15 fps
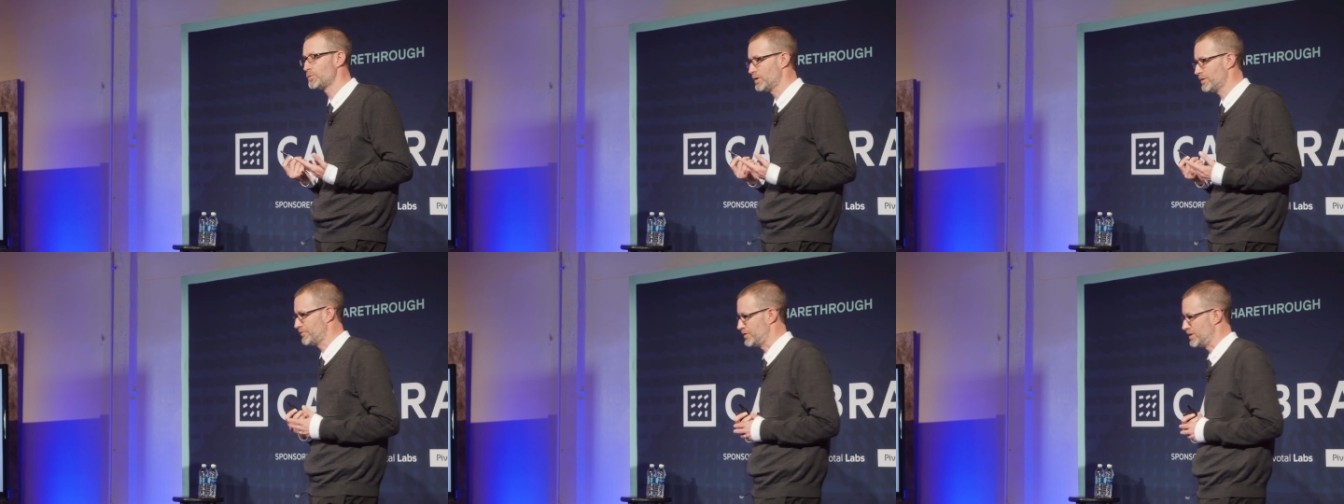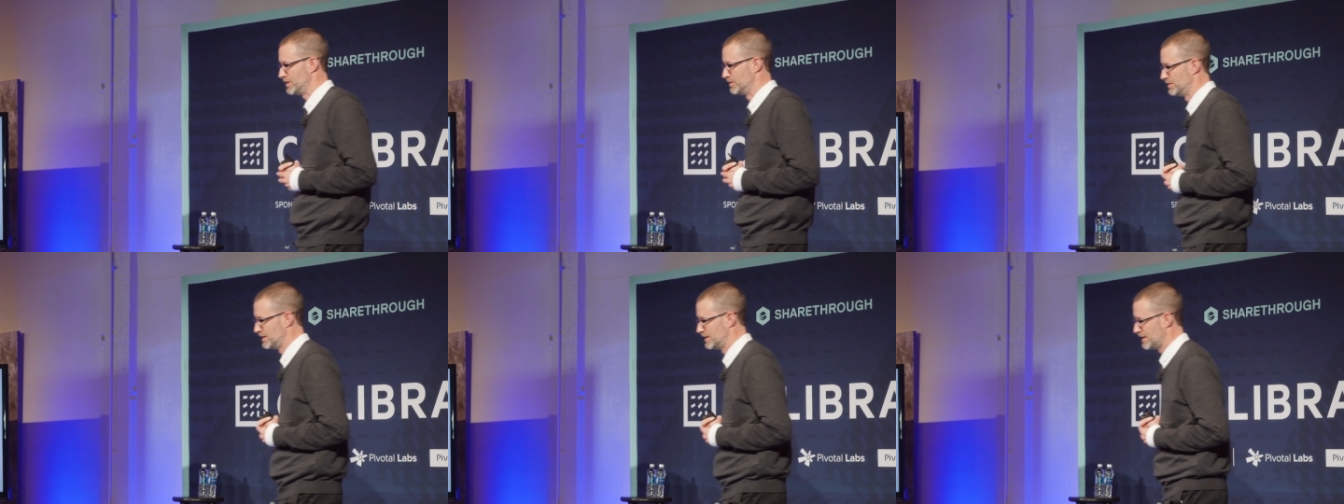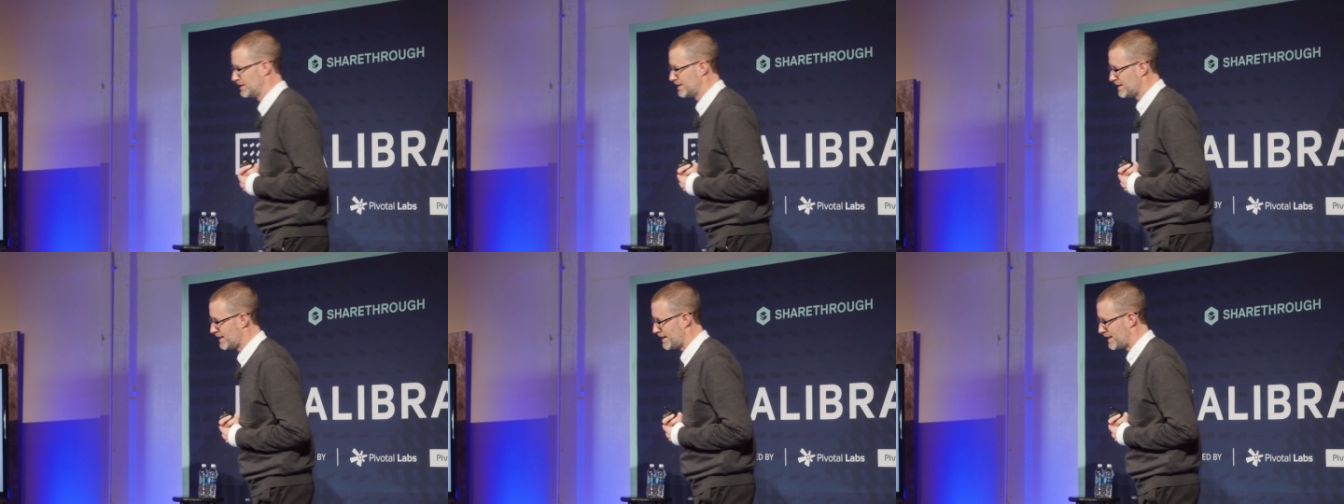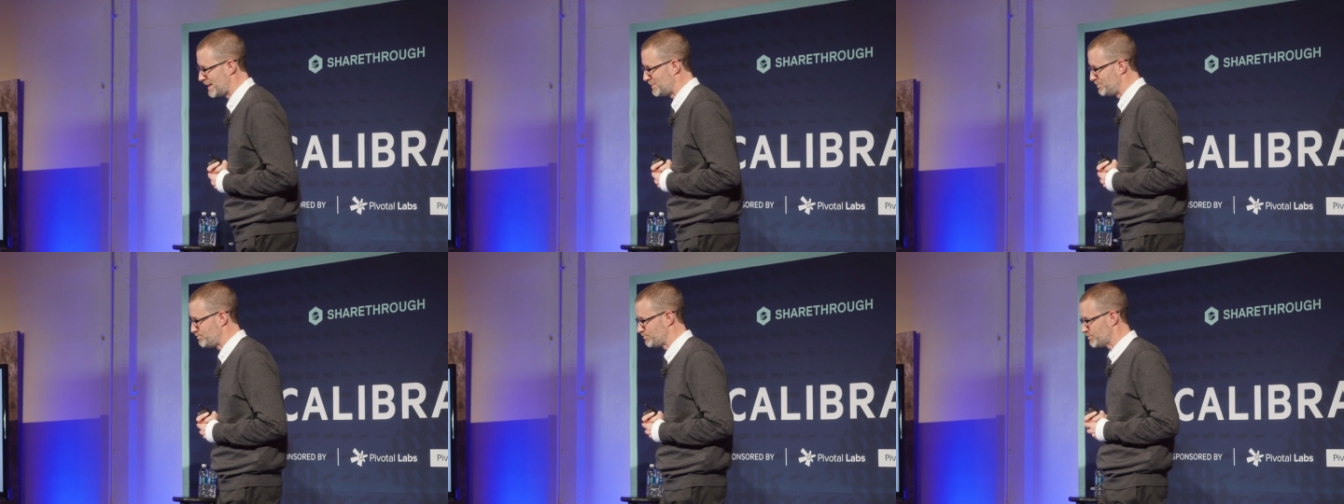work for you.
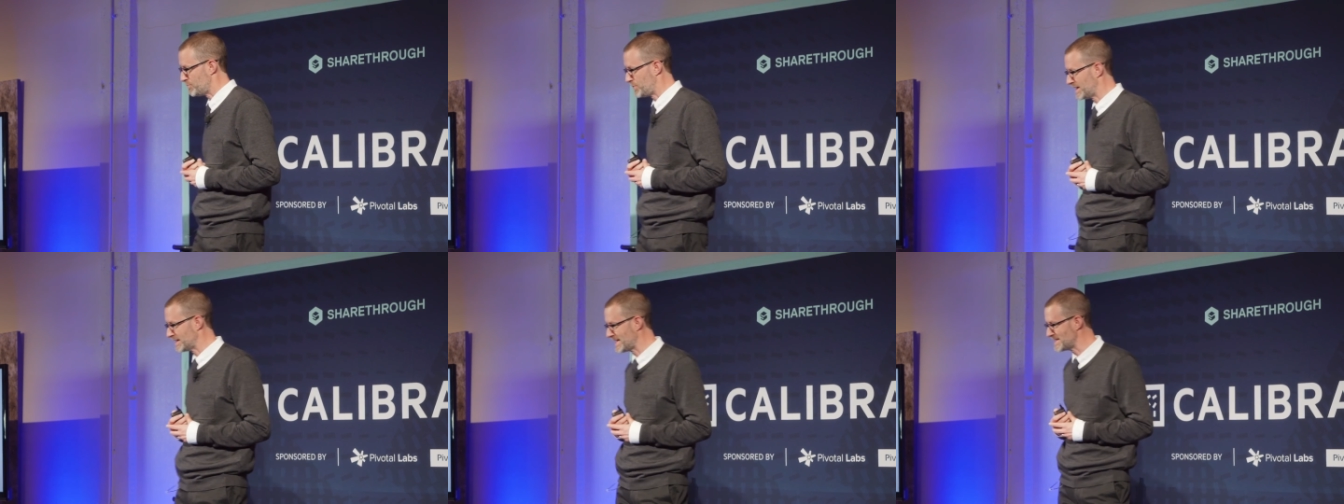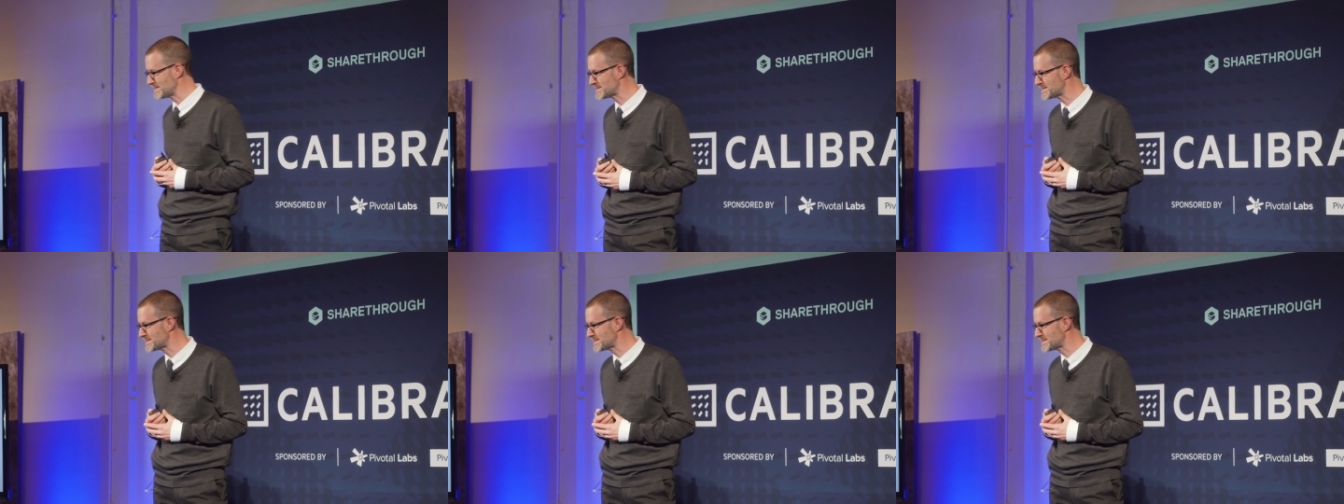Um, but again,